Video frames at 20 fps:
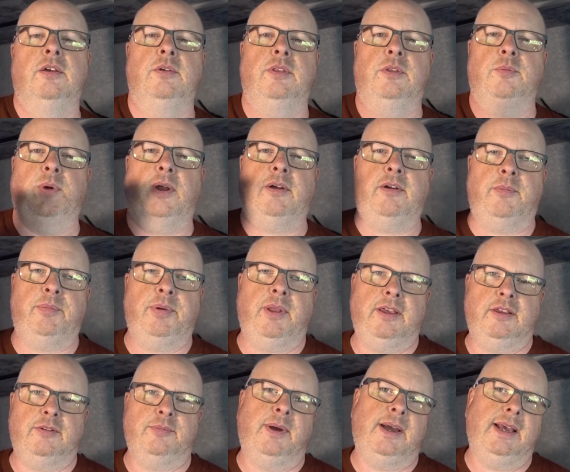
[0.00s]
where I
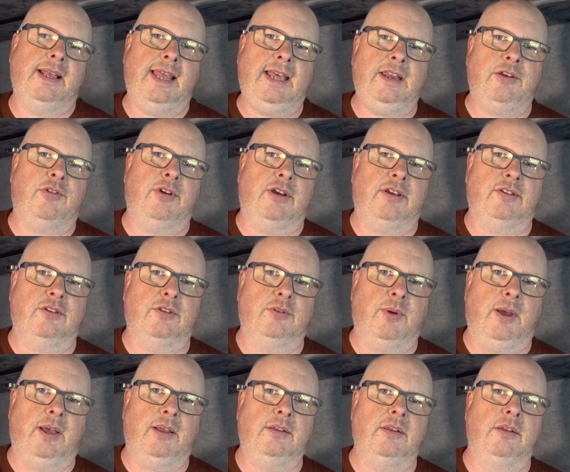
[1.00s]
placed my electrics as
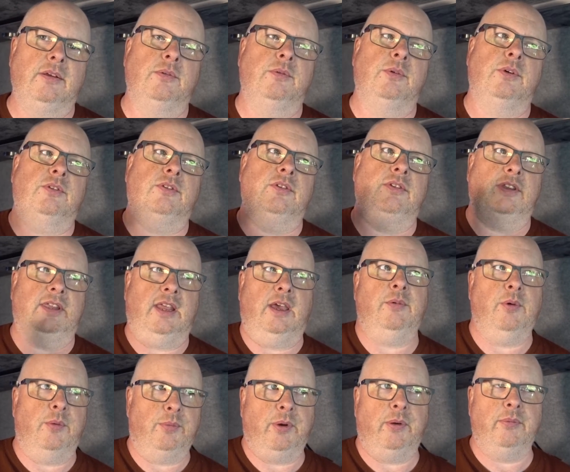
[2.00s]
well wasn't
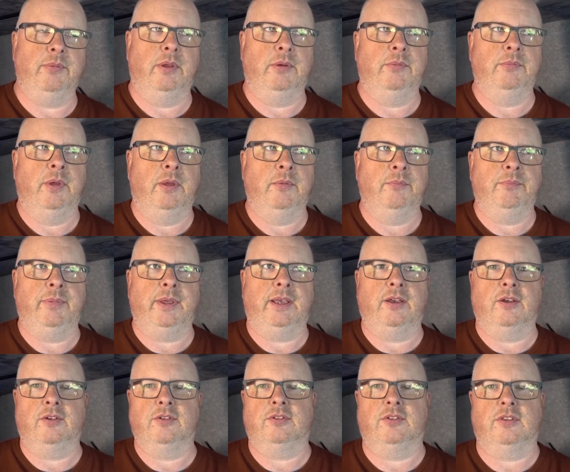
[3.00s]
now a problem,
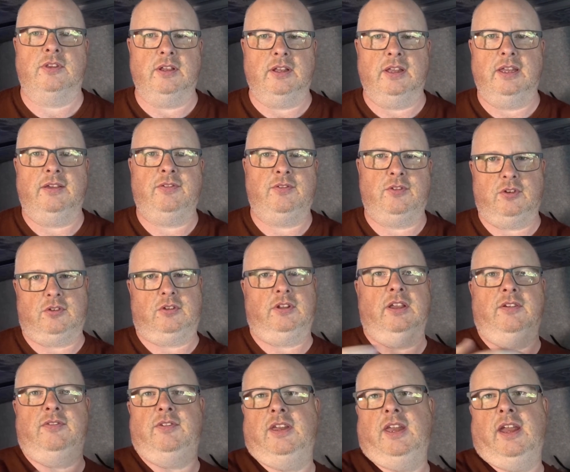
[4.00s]
because the lift just
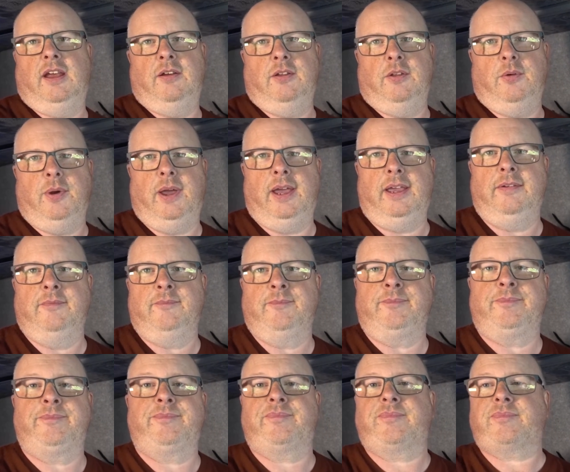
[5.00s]
lifted out of the way,
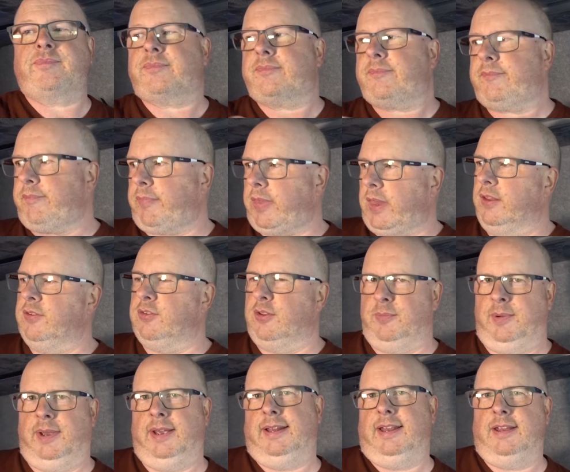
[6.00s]
so
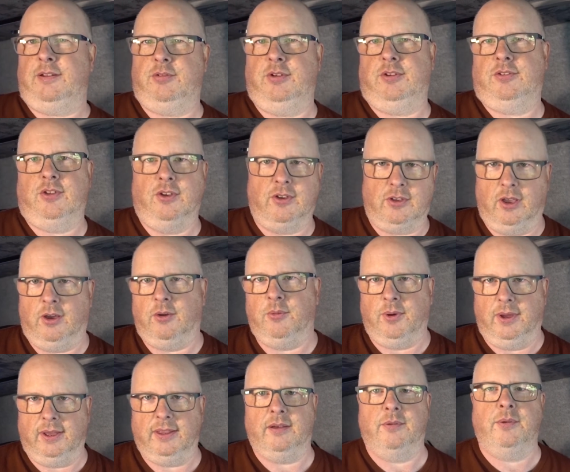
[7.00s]
my electrics could go
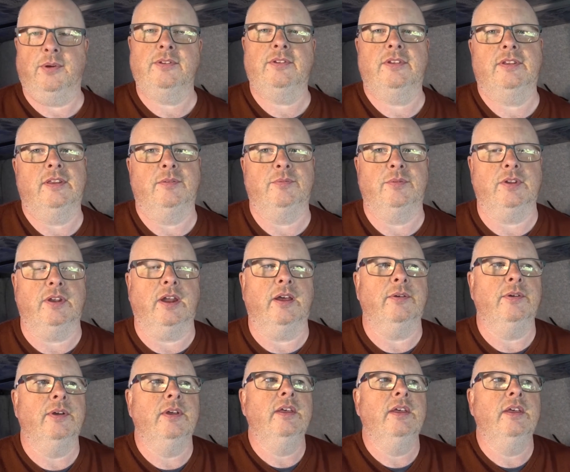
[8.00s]
where I wanted them to do.